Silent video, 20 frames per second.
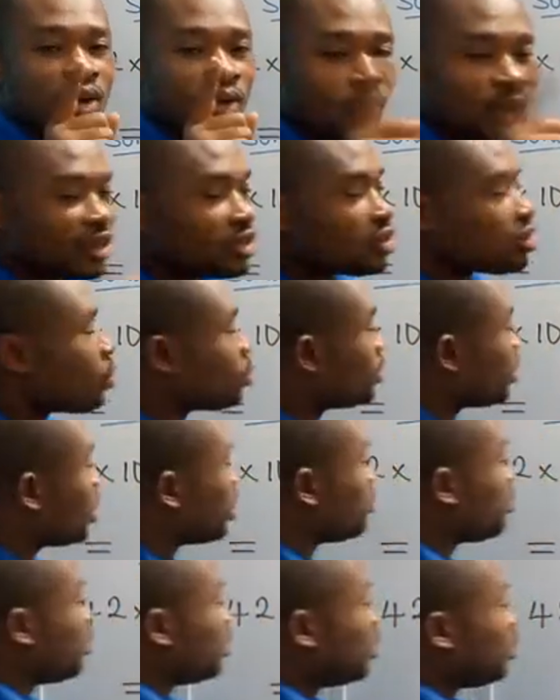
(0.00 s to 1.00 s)
Question would
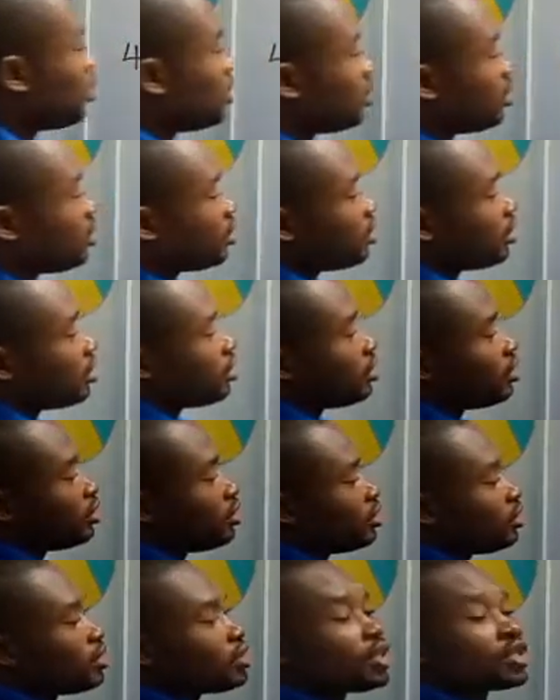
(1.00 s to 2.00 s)
then be,
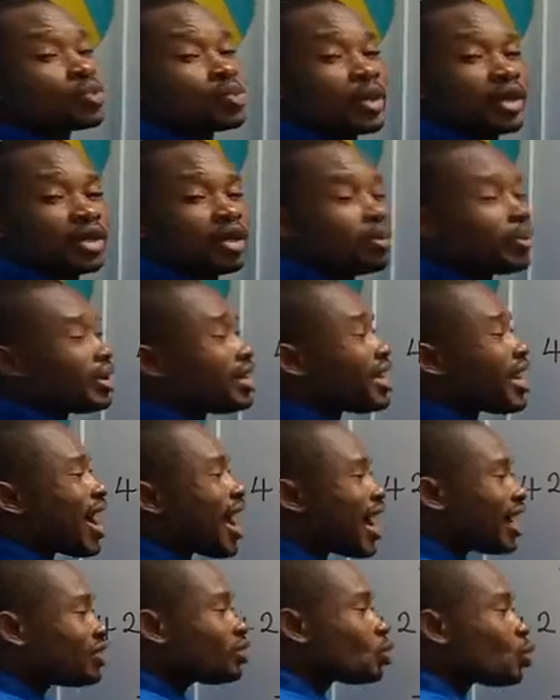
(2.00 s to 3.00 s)
do you just wake up and
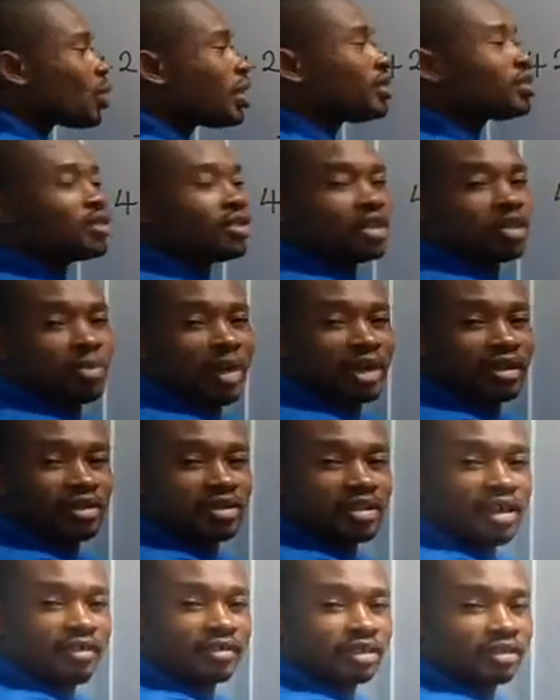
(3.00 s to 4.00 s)
add 1 to this
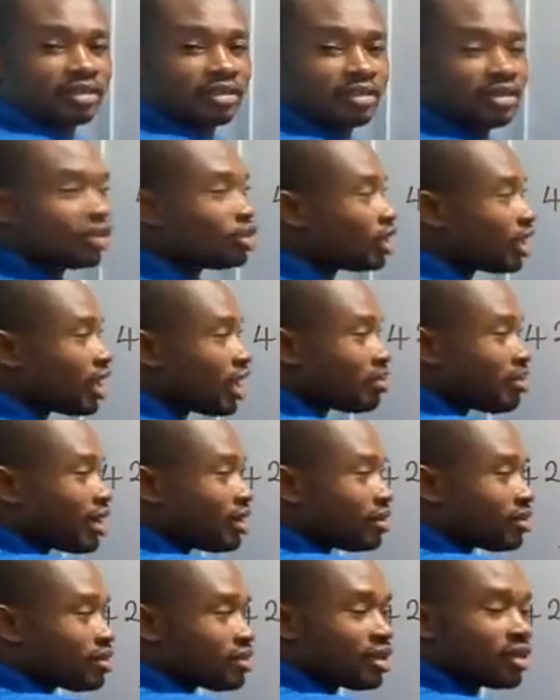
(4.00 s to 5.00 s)
minus 7 to get
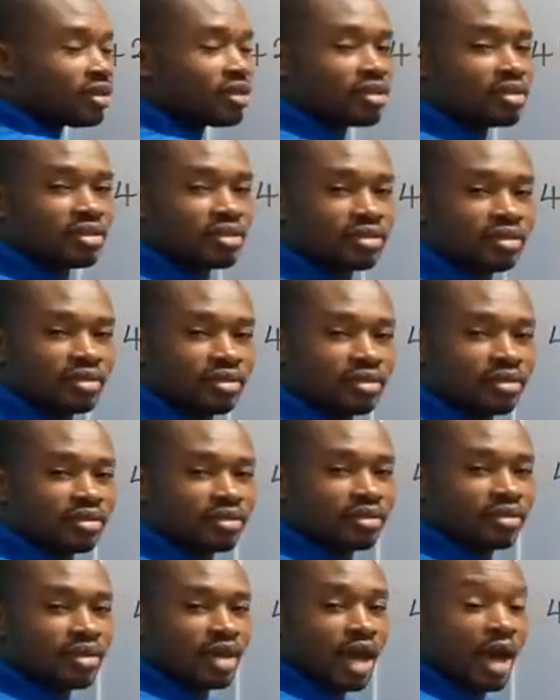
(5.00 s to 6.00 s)
minus 6?
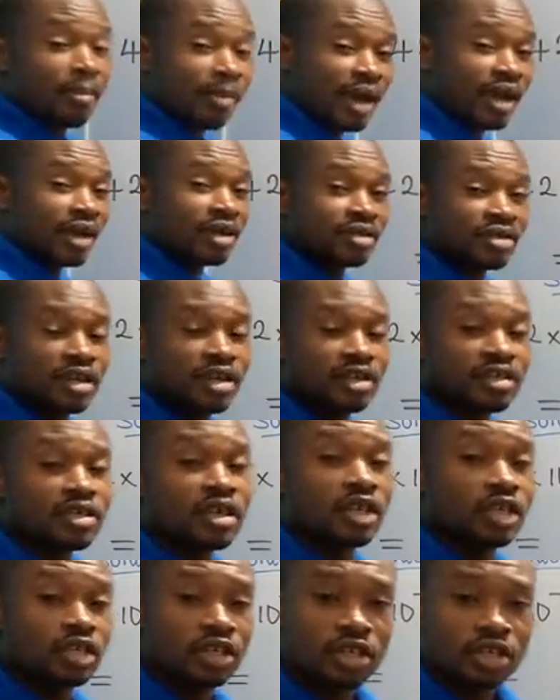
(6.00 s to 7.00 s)
And my answer
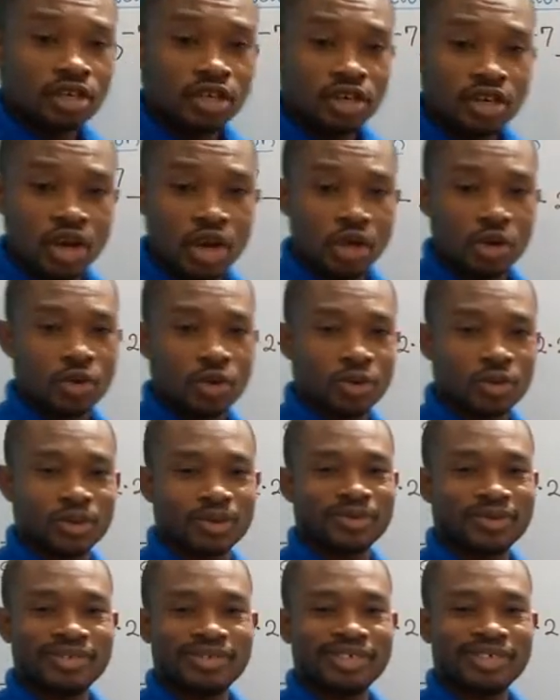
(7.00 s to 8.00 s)
is no.
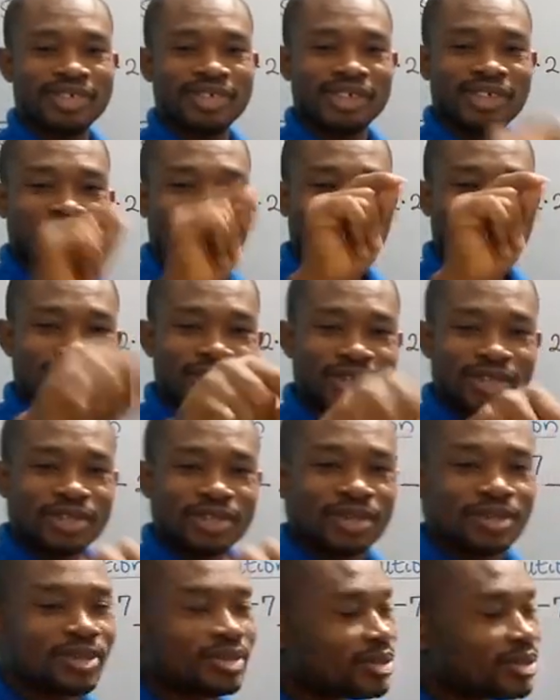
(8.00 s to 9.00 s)
You need
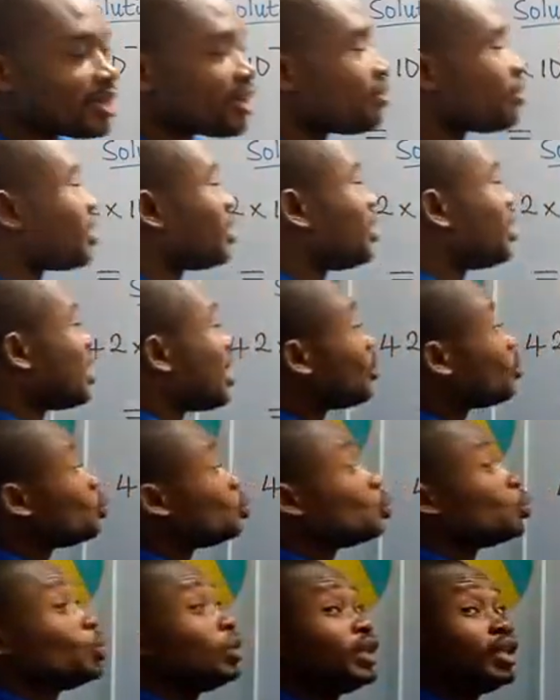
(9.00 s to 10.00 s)
to do something that
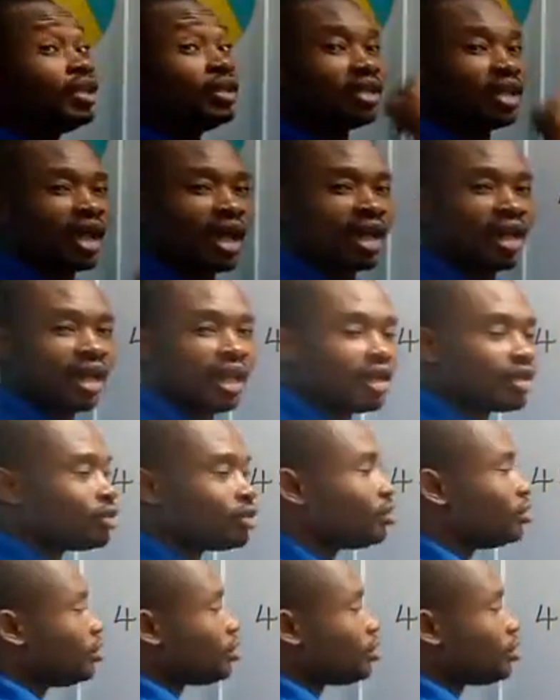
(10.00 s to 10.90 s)
will allow